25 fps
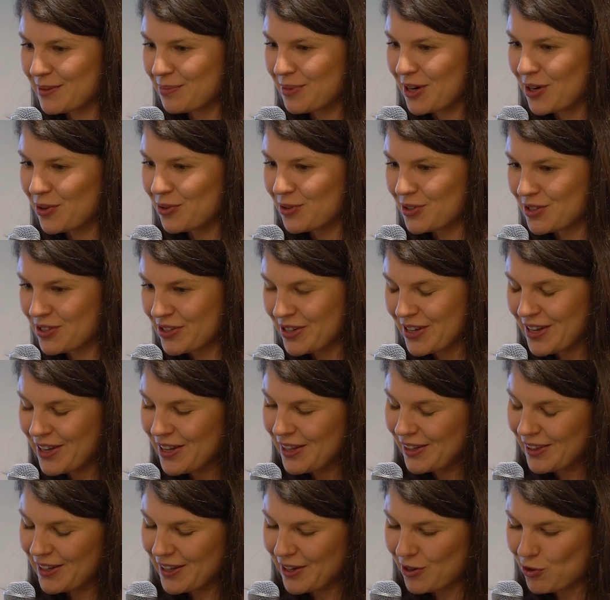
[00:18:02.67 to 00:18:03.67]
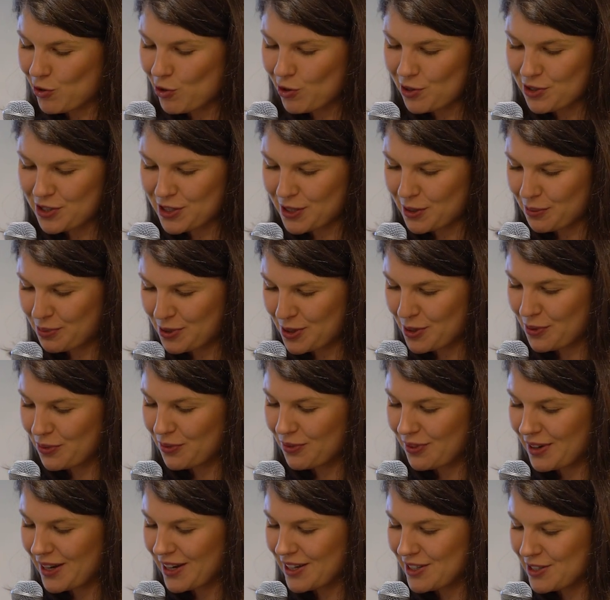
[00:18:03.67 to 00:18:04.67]
about concepts
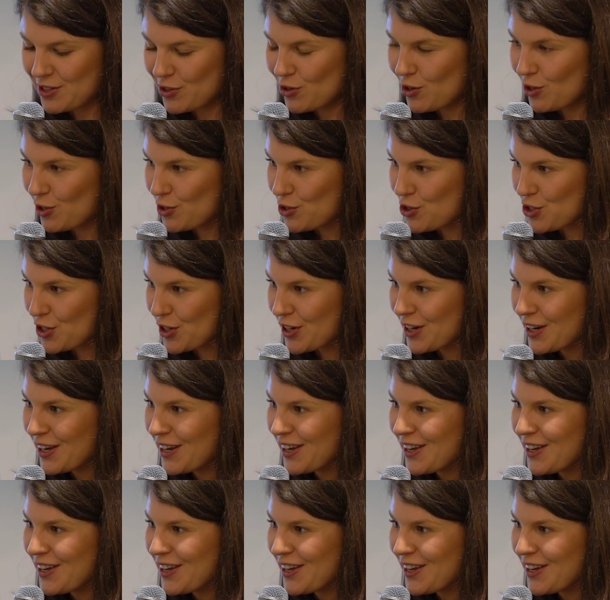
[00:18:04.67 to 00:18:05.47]
of ideology.